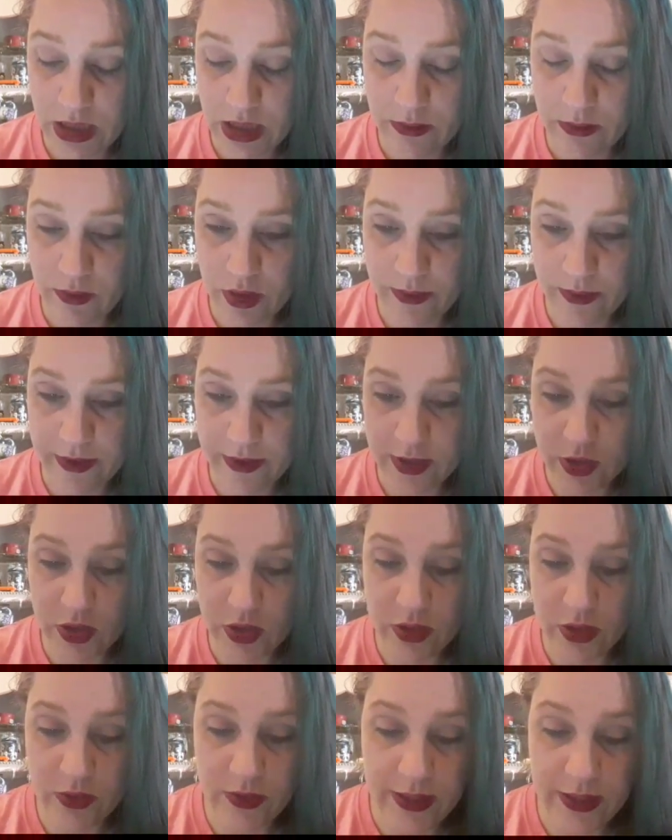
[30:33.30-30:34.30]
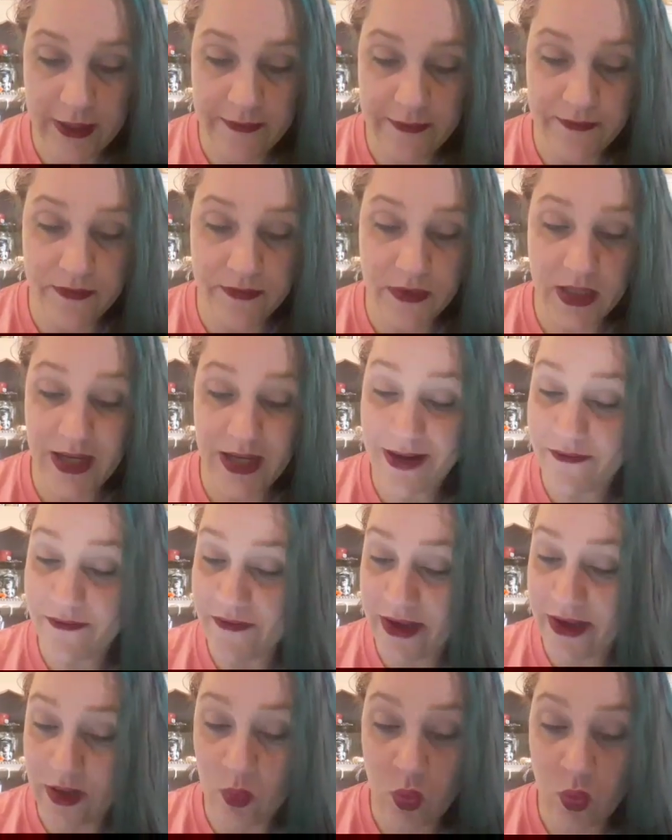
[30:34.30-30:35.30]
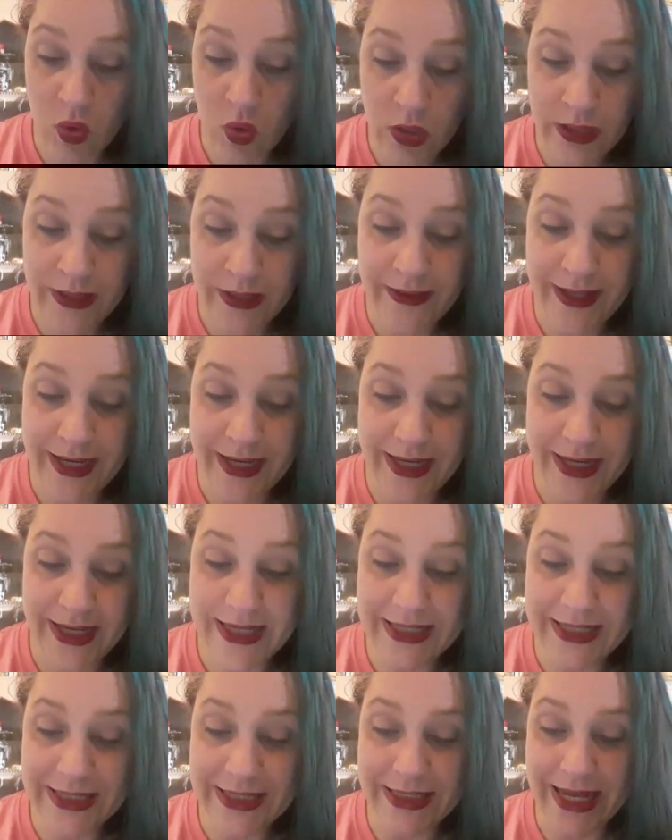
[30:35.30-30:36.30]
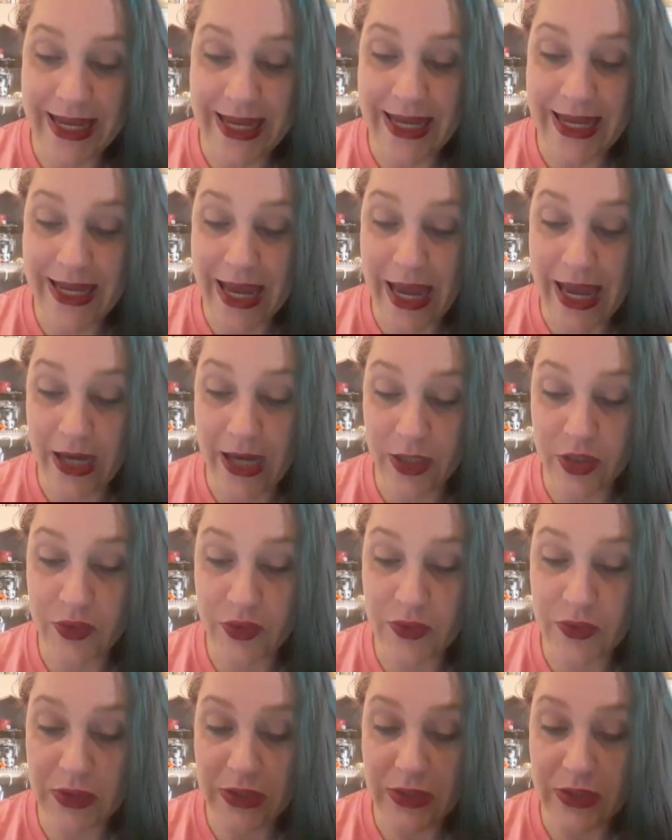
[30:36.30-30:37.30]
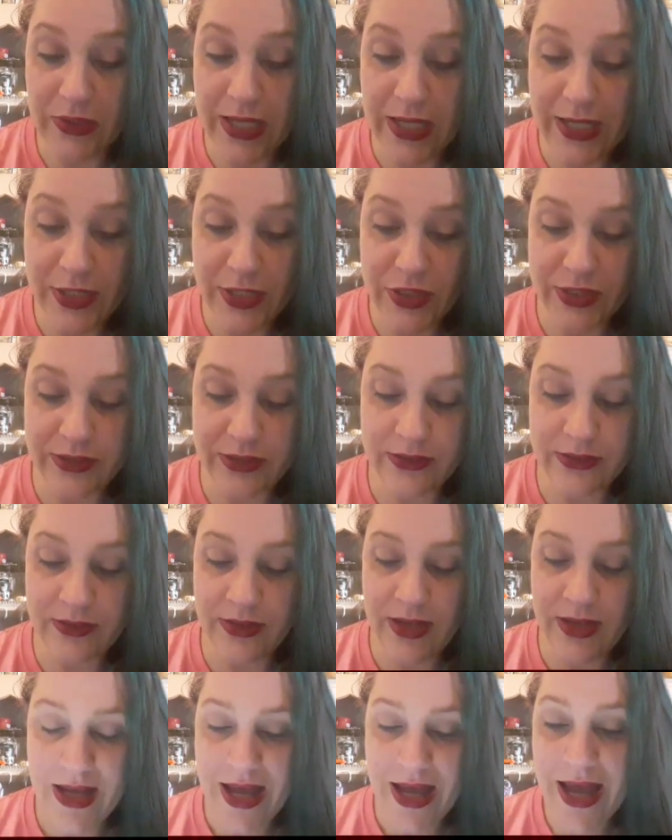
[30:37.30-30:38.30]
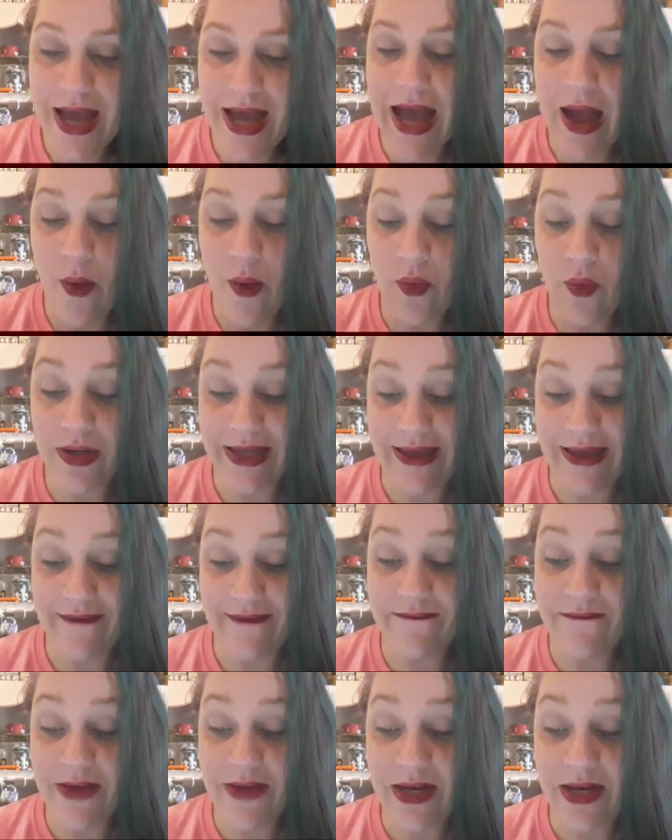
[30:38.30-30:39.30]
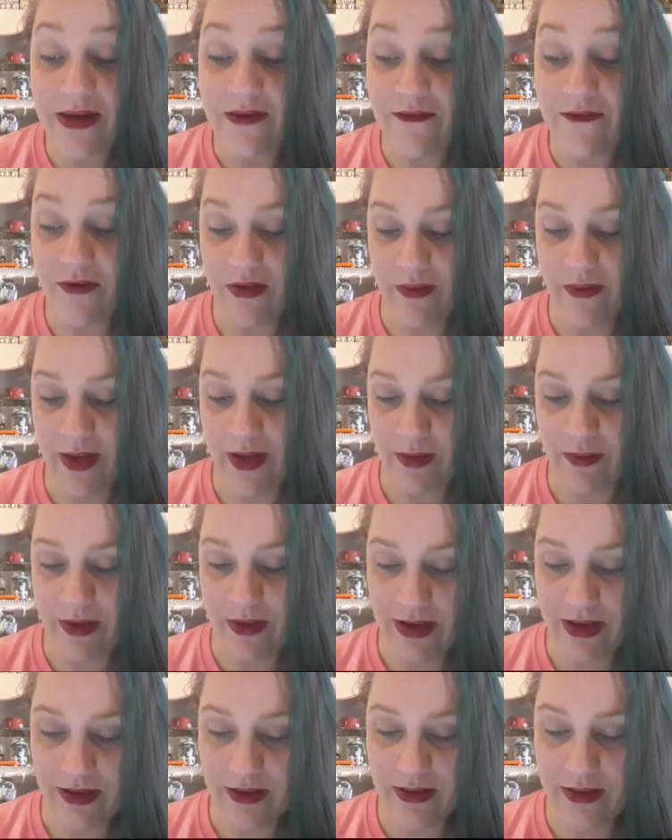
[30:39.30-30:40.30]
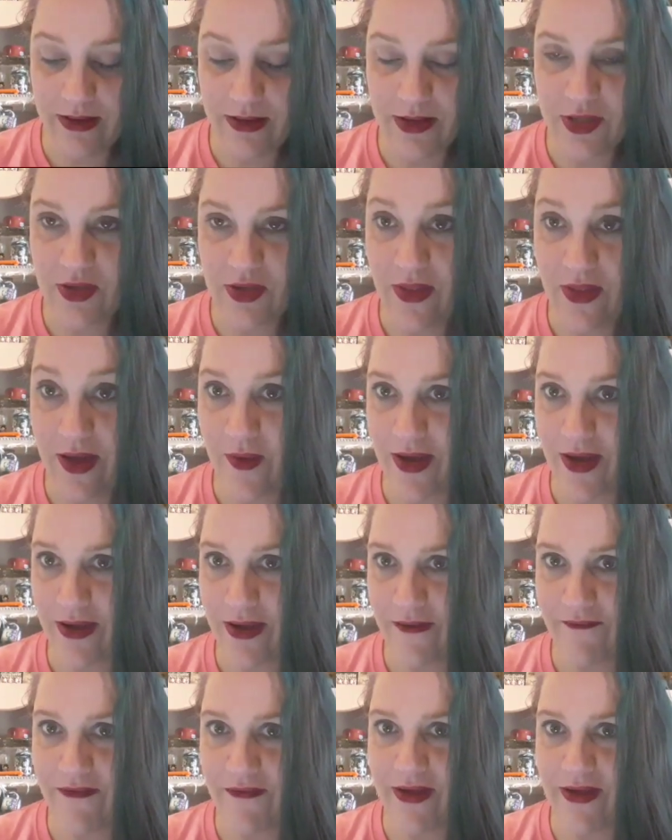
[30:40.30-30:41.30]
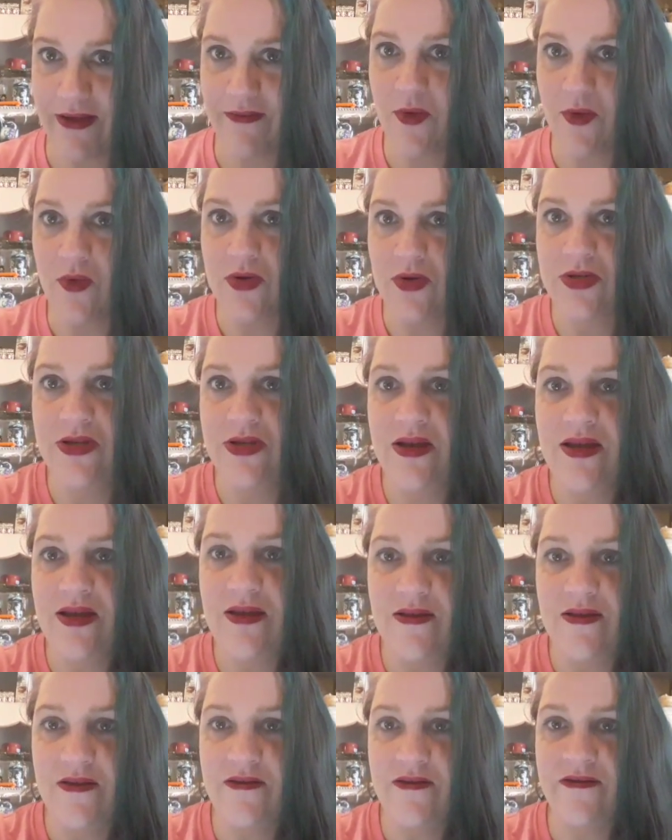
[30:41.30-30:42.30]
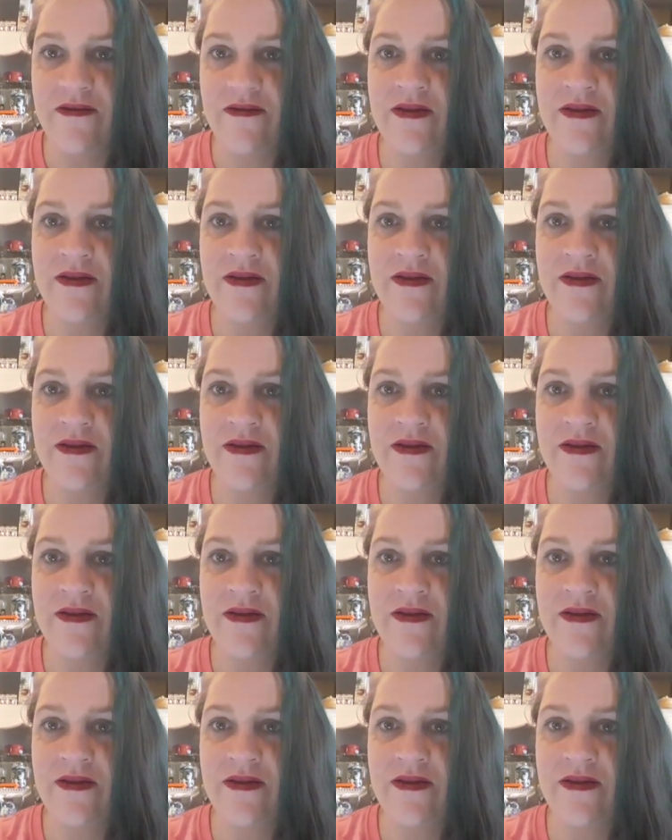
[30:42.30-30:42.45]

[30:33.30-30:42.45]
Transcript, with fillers: Yeah, pretty much. Okay. Gotta find one that is a actual location. I want to get fitted for a backpack so that way I can fit more stuff.